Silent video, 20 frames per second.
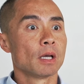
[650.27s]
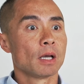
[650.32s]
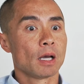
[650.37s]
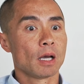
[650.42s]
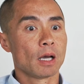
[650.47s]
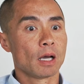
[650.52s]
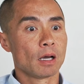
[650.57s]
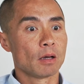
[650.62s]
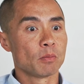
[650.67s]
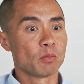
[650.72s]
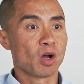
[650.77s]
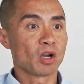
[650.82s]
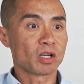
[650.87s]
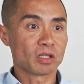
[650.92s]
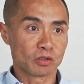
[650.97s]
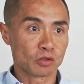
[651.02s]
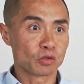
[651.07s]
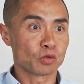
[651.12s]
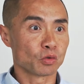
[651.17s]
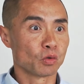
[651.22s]
I
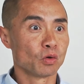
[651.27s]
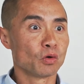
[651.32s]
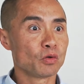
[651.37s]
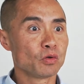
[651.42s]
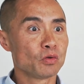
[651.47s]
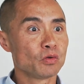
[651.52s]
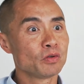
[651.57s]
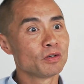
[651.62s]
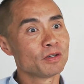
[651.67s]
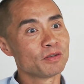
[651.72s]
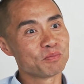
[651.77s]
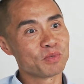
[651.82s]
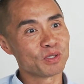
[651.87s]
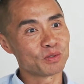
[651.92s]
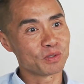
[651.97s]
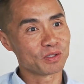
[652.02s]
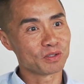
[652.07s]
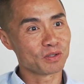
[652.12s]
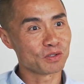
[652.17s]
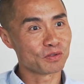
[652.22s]
can assure you,
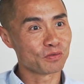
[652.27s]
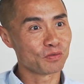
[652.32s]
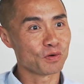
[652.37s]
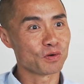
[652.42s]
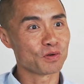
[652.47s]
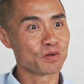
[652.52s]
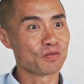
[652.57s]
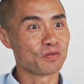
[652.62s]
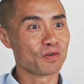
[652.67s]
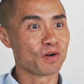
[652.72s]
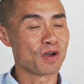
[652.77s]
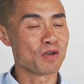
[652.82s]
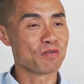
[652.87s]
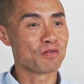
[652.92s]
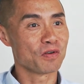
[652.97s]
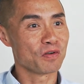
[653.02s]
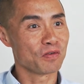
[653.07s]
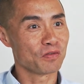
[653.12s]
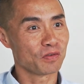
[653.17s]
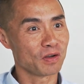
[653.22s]
between those 4 to 5
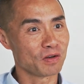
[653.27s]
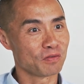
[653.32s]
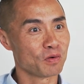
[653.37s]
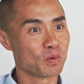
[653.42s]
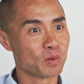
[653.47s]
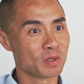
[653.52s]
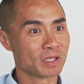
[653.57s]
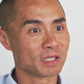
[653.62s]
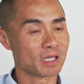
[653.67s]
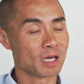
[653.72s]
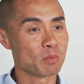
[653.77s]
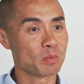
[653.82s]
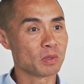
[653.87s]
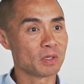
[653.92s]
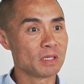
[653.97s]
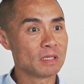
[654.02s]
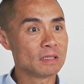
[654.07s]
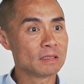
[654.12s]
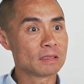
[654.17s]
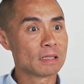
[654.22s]
freight forwarding
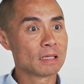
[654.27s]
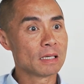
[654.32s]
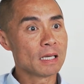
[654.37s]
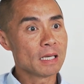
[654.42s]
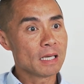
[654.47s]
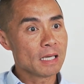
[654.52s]
companies,